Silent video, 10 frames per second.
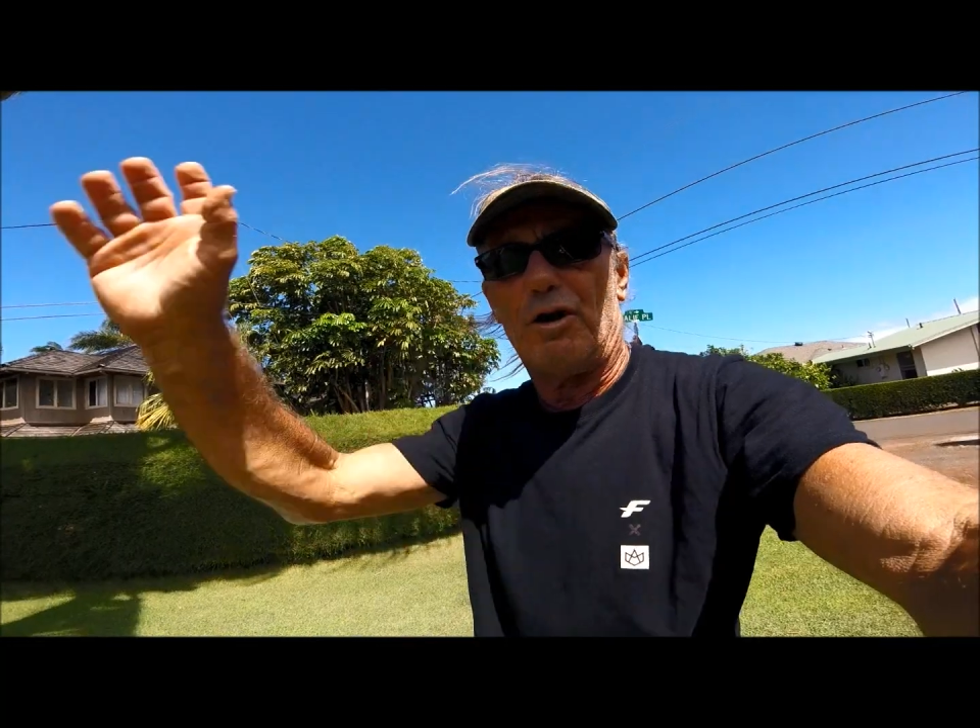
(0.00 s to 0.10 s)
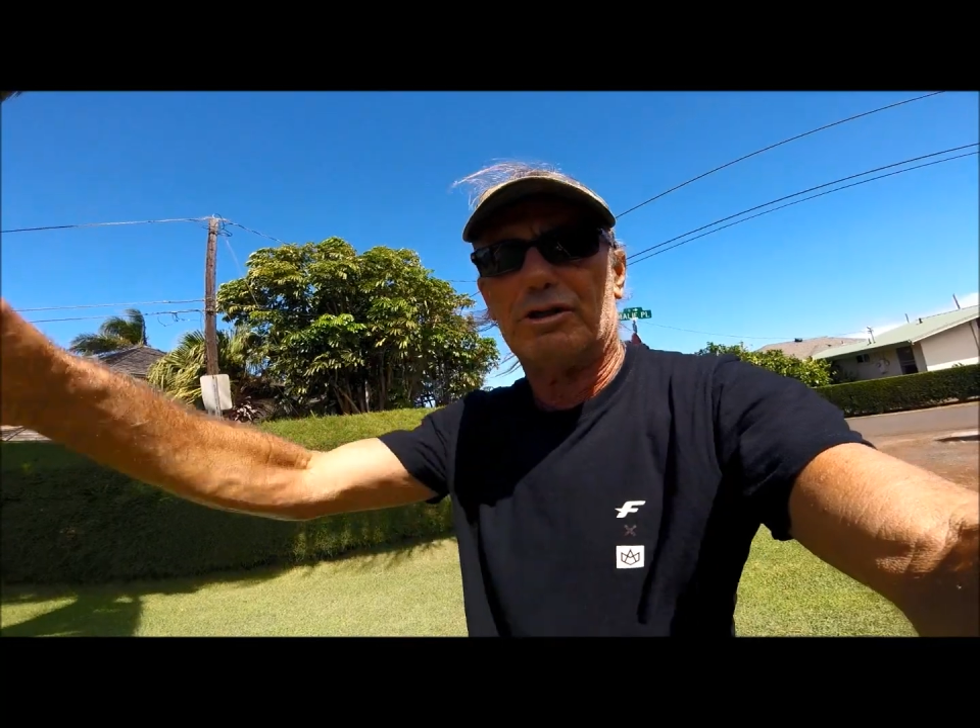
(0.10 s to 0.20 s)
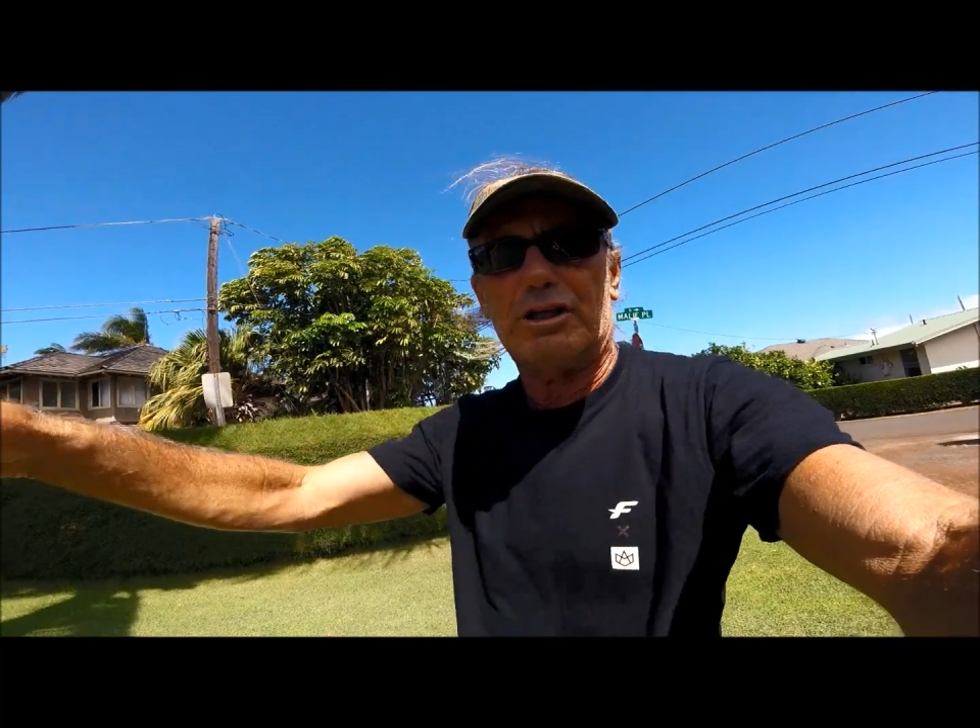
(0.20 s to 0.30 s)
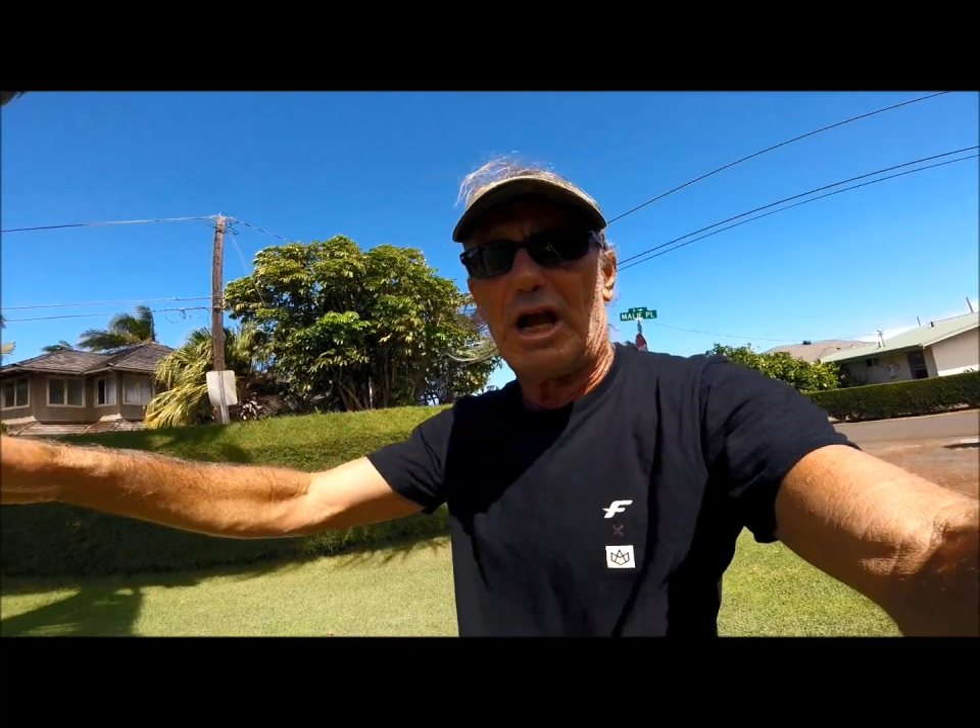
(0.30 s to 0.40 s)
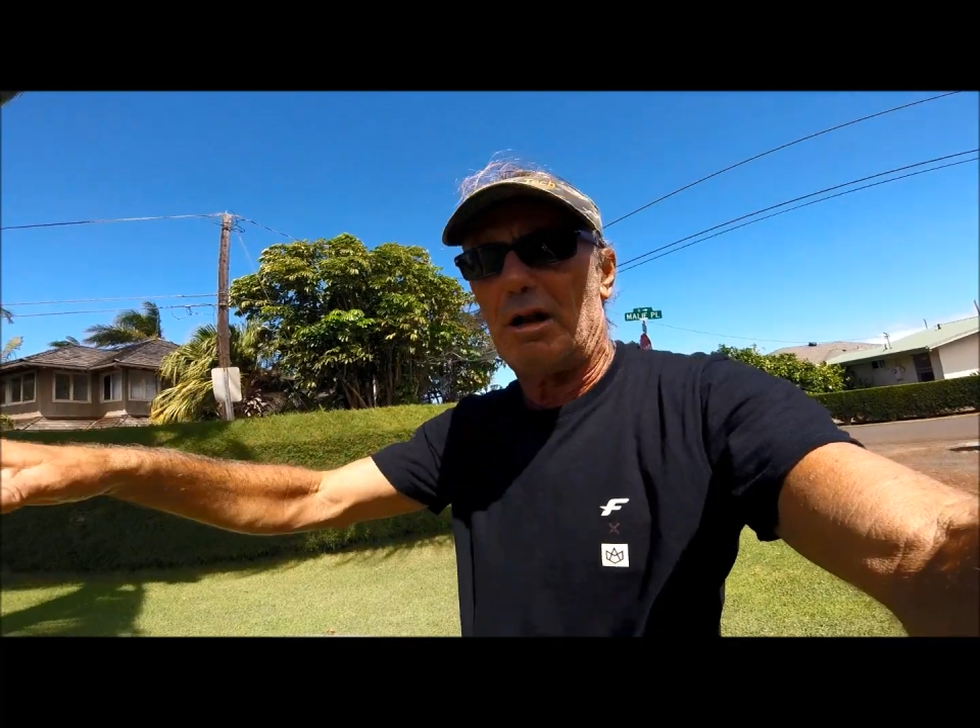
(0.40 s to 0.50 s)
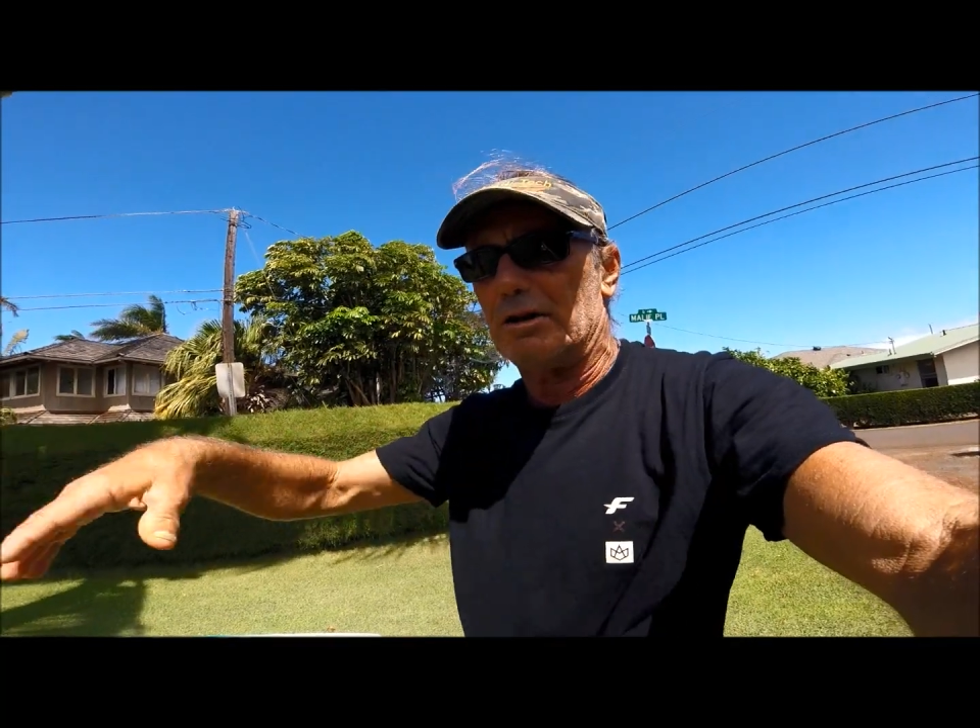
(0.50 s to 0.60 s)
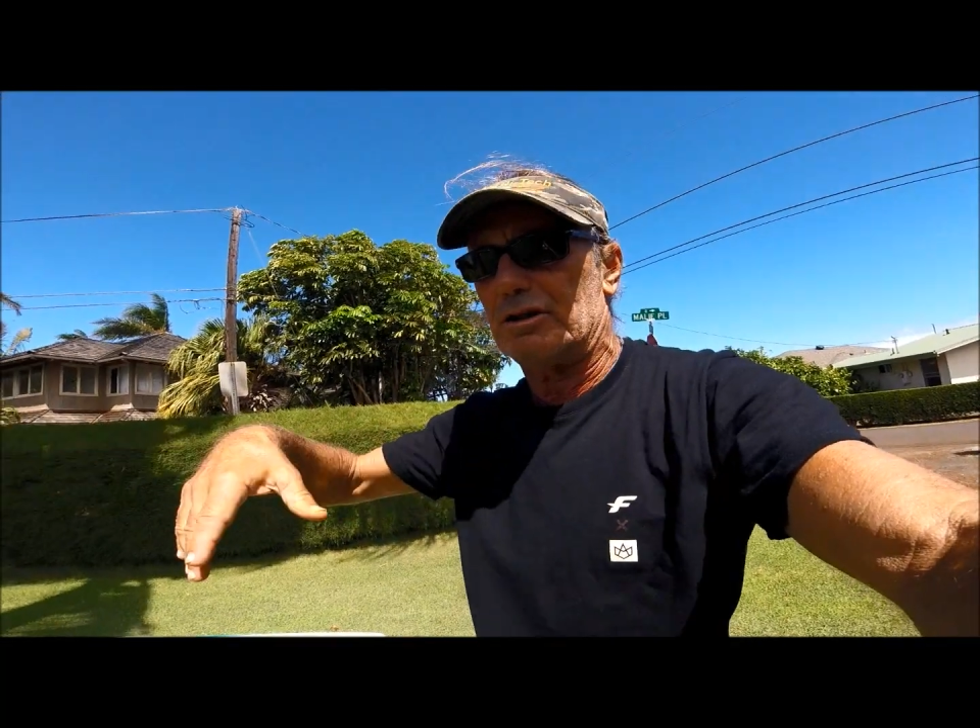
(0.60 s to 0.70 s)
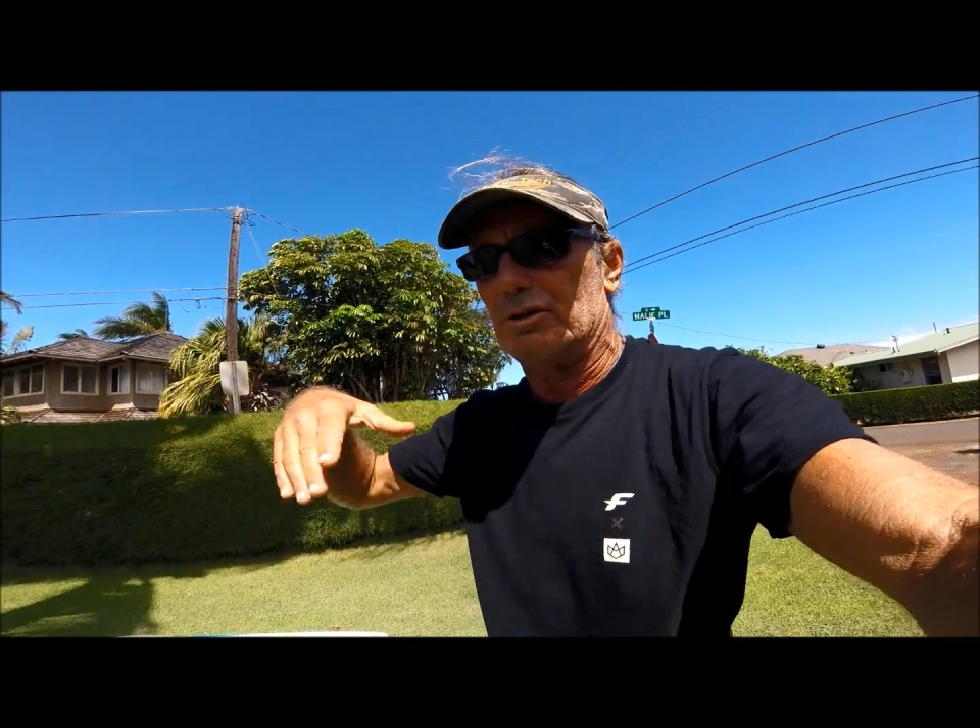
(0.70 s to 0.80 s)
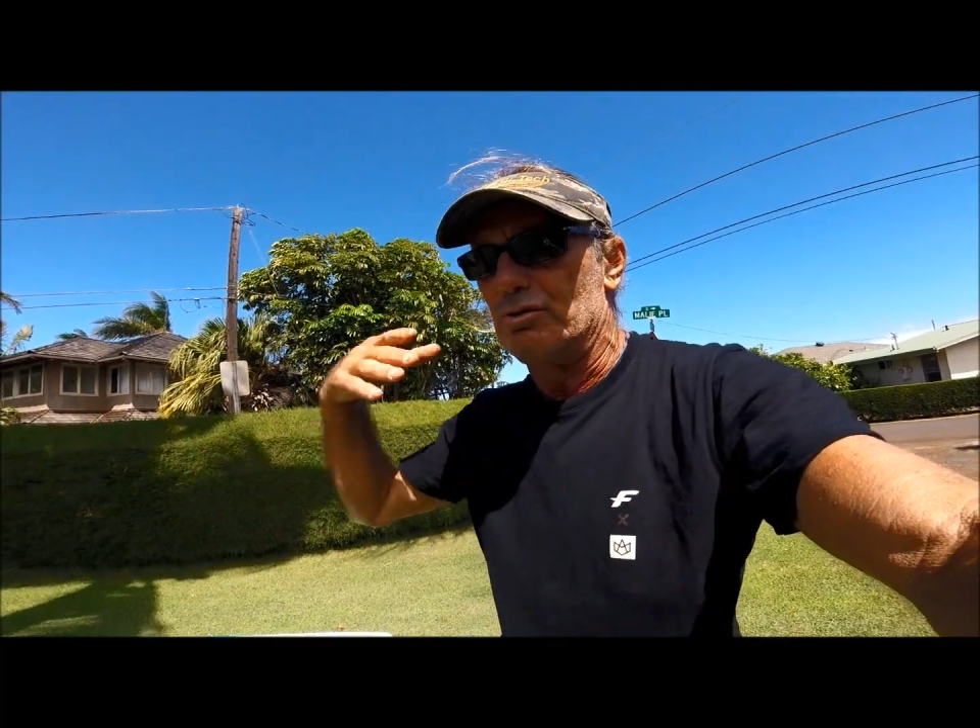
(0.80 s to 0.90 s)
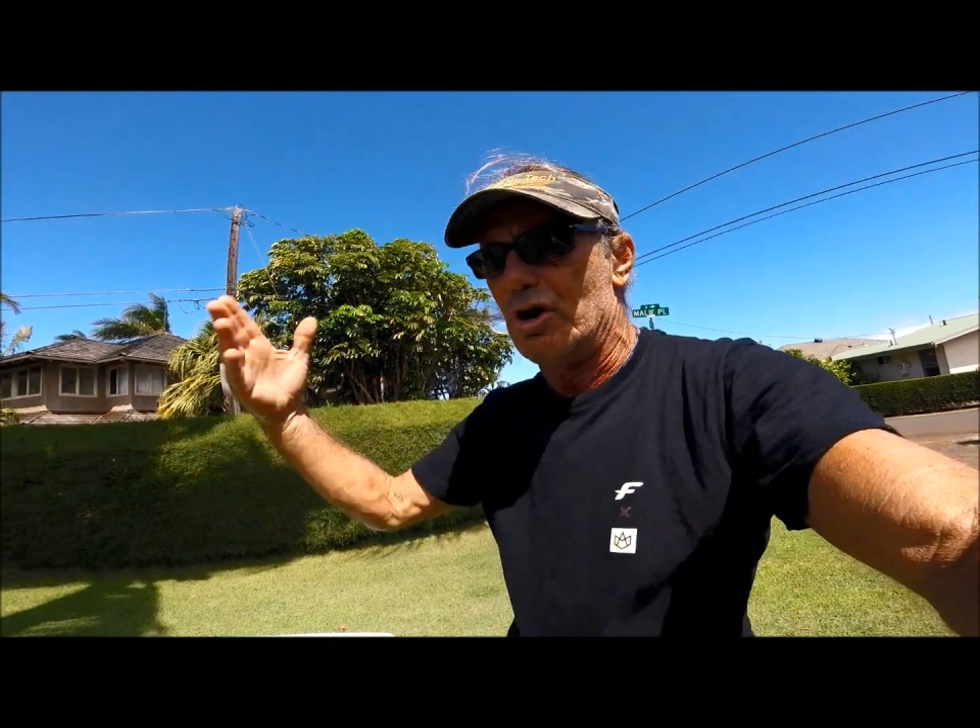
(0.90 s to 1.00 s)
style, it's
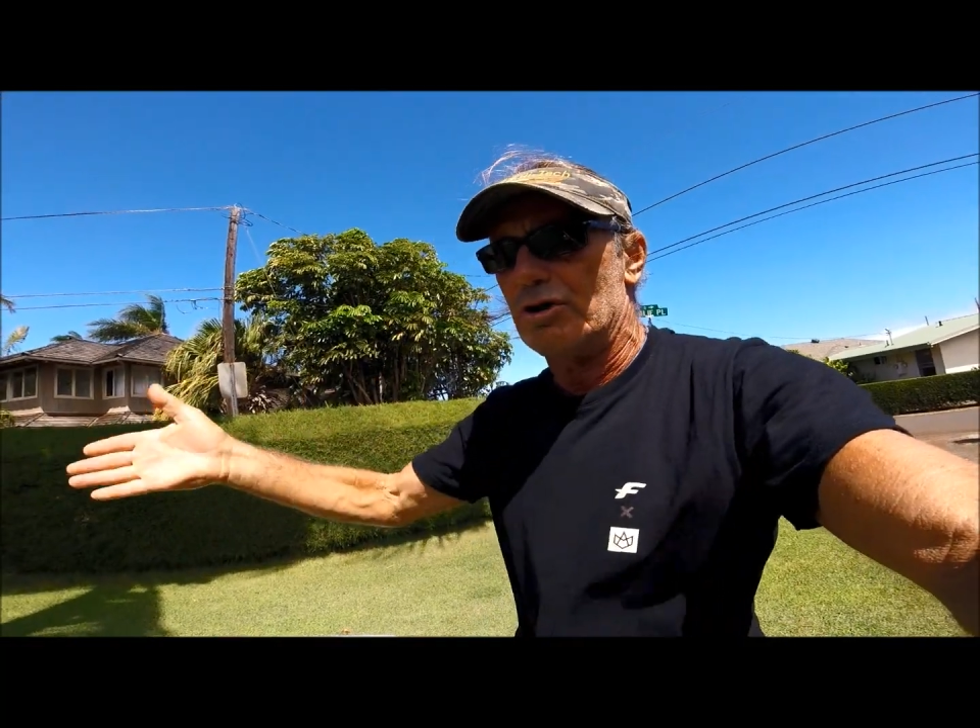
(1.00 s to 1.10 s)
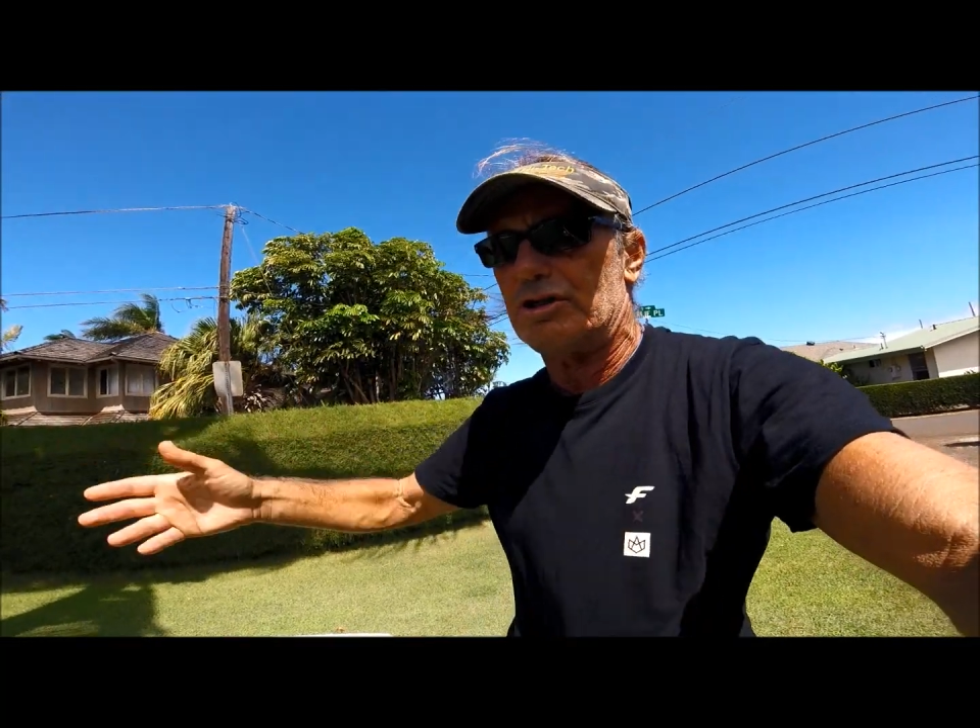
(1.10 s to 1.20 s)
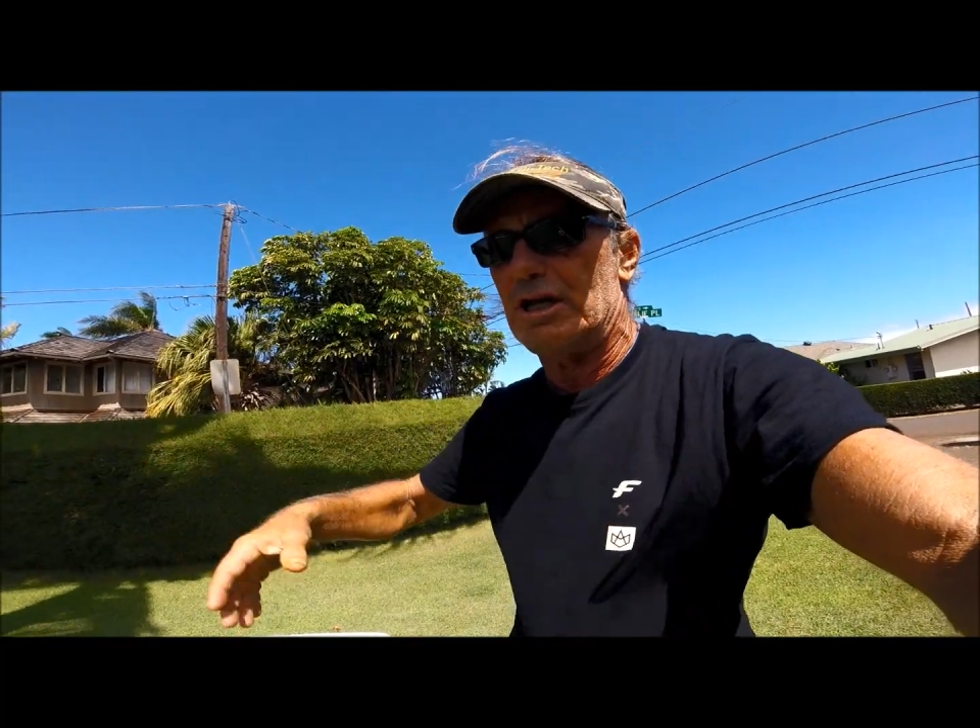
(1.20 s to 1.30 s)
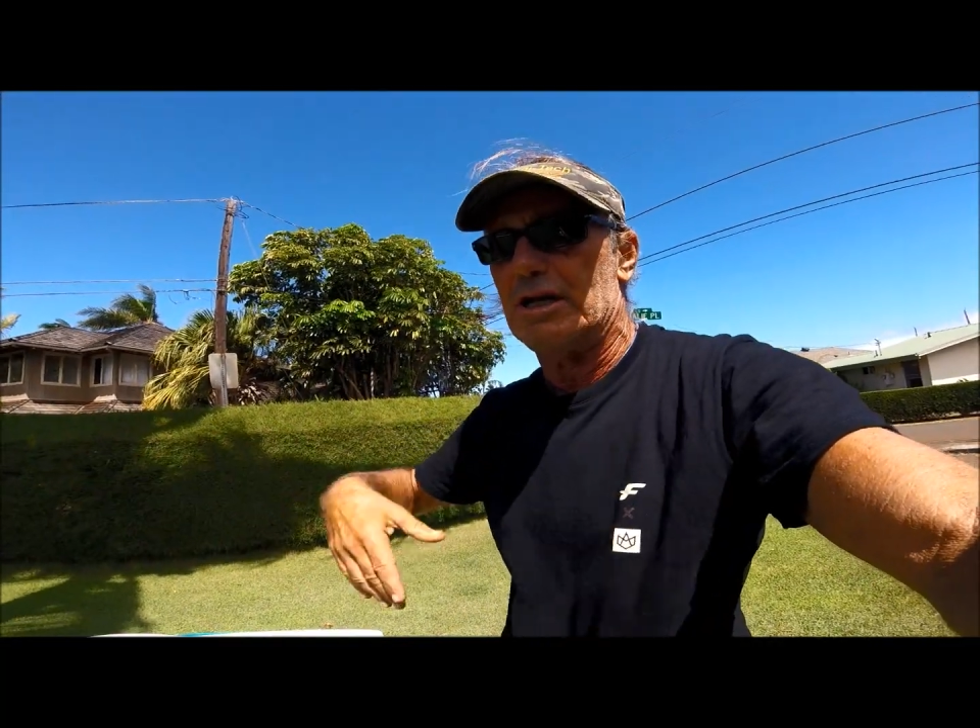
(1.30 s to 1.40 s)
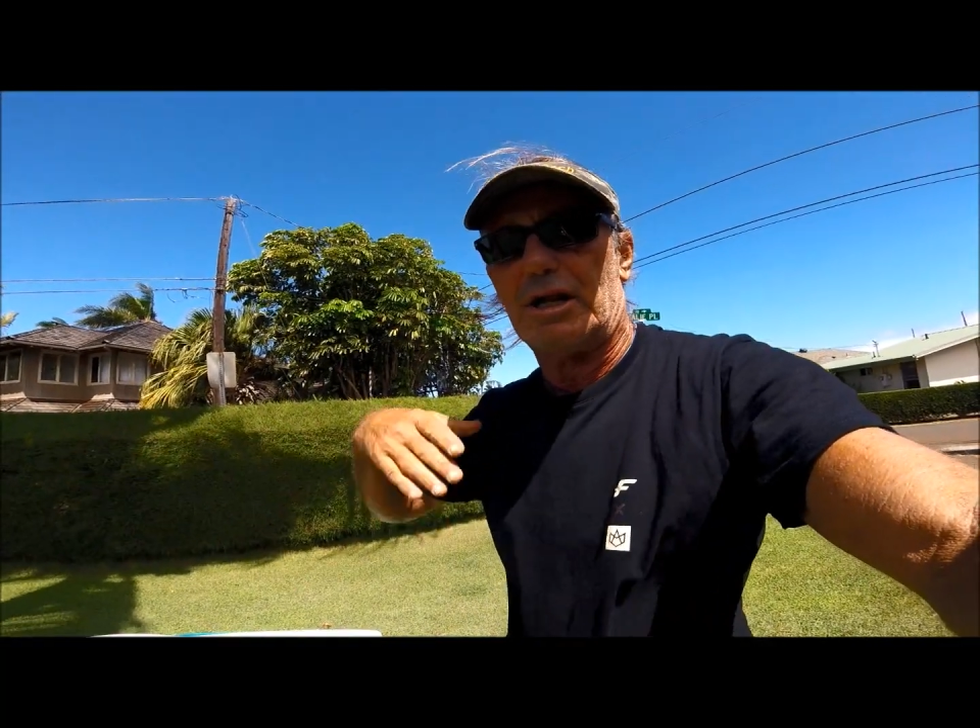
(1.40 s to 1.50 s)
too noisy and